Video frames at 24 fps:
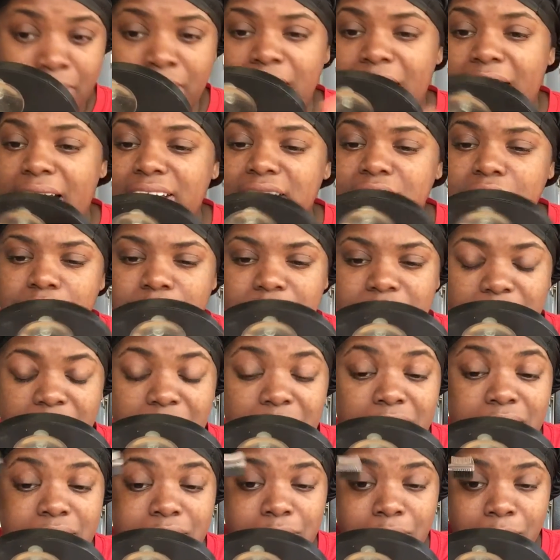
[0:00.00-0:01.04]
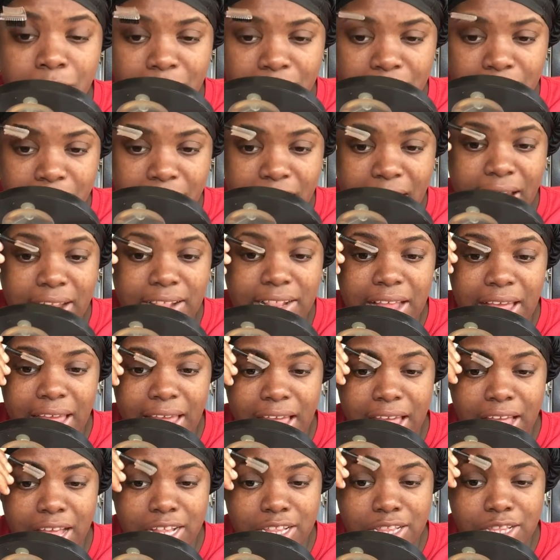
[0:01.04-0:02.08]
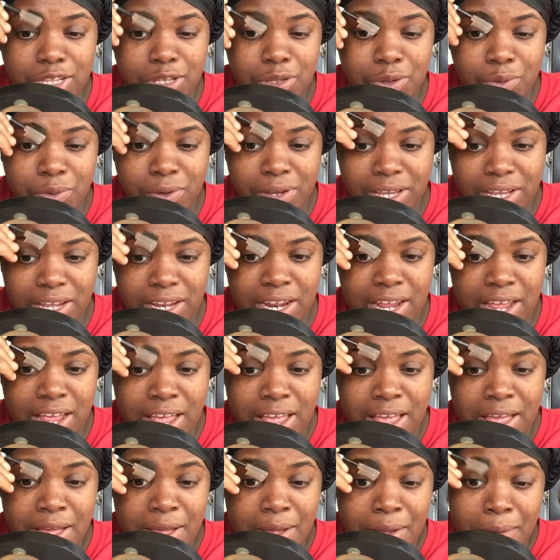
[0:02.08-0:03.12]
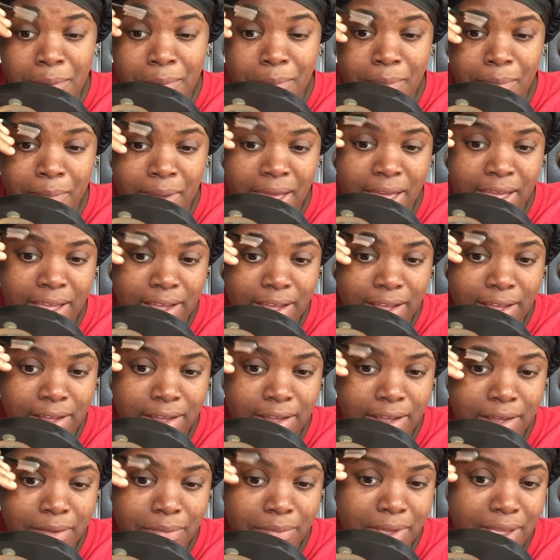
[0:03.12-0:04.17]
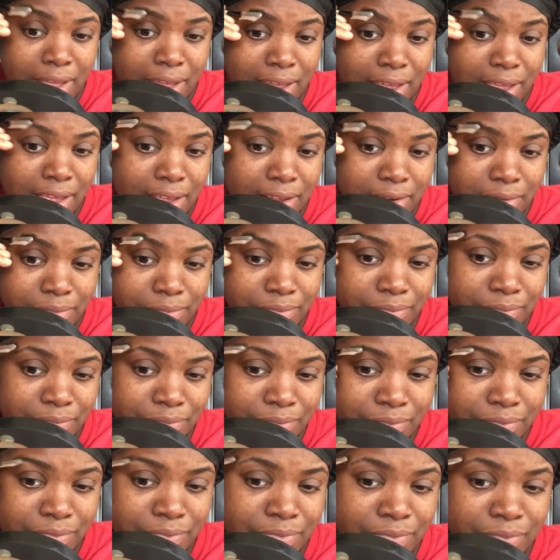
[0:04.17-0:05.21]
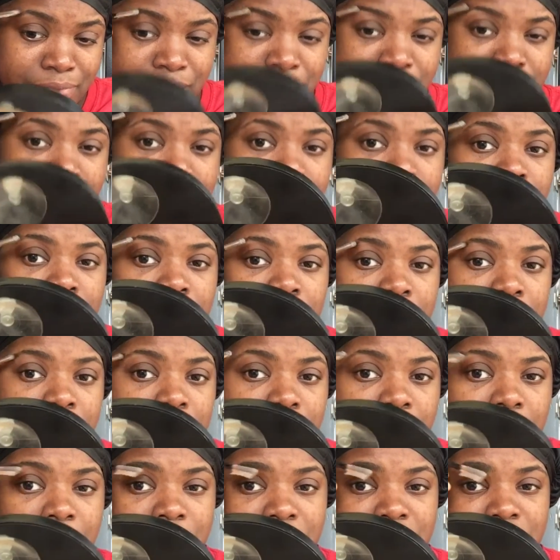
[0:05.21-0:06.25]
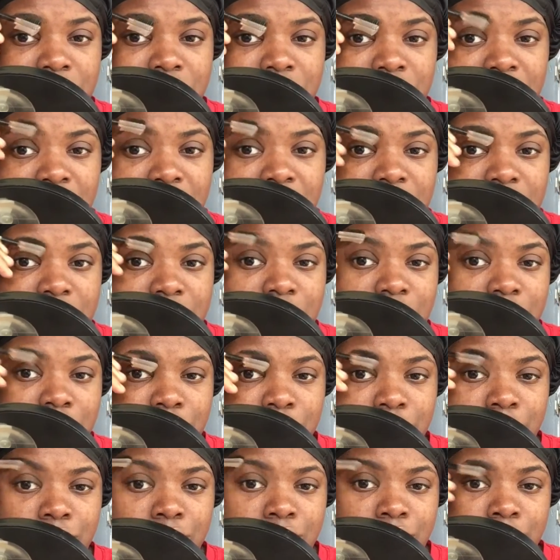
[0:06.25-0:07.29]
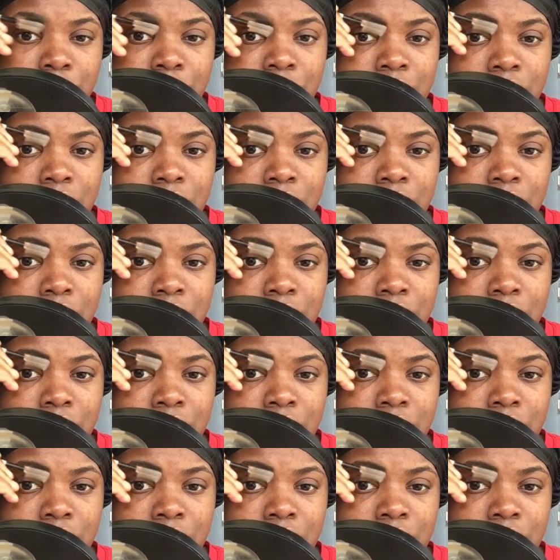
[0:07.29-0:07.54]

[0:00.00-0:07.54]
I just want to get a little better at like doing makeup and I've been trying to